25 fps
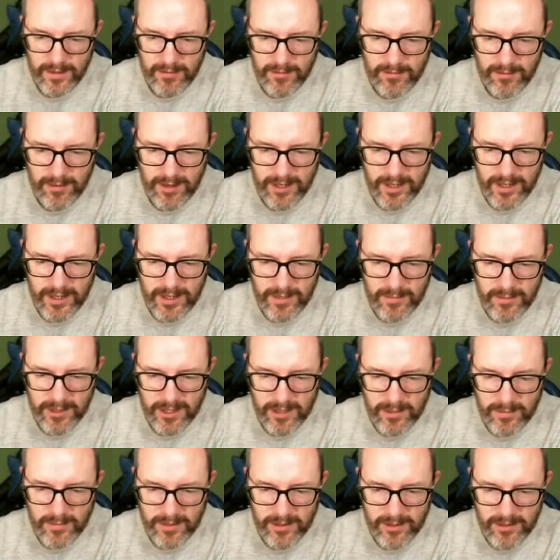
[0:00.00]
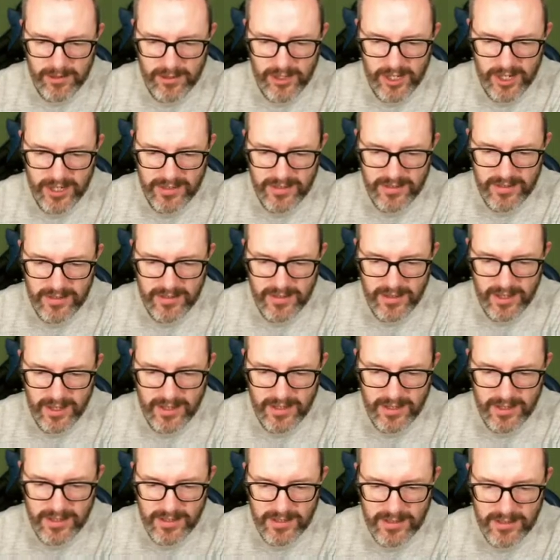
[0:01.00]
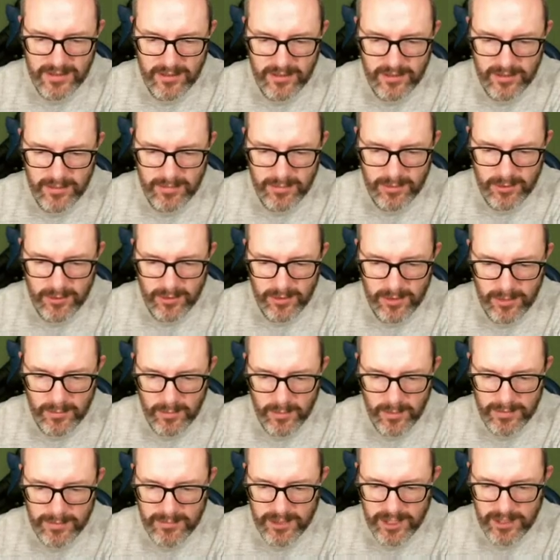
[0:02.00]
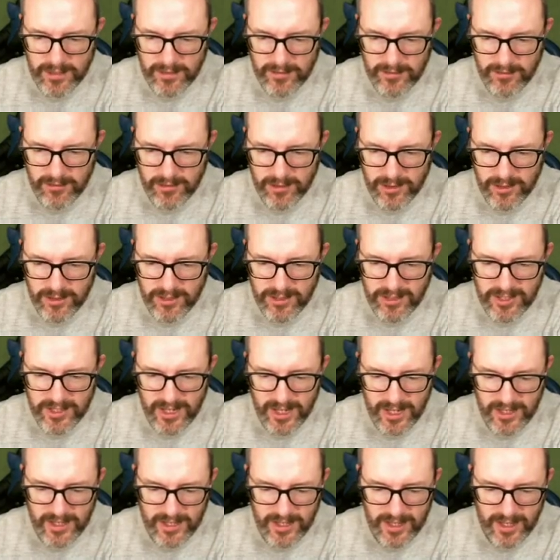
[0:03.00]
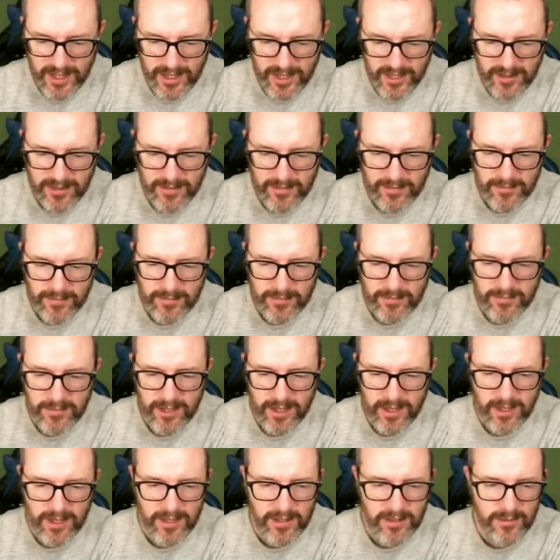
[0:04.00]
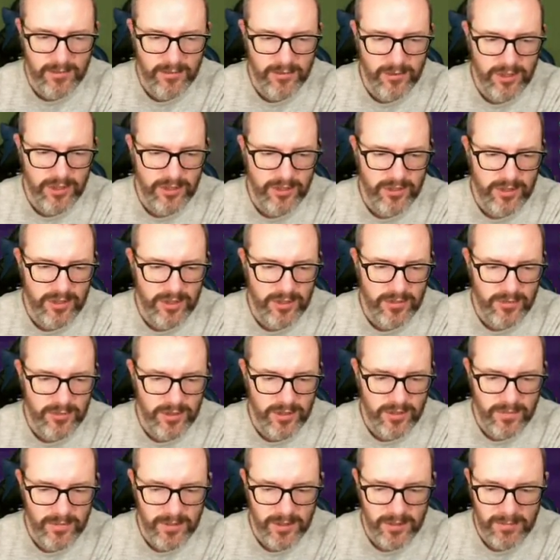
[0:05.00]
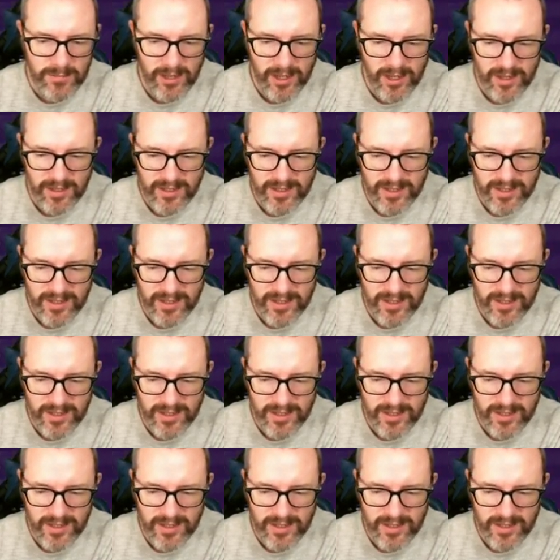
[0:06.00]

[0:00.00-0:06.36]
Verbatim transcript: Right, here we go. We've got a chance. Hernandez got the ball. He whips in the cross, and the header from Carno just goes over the bar.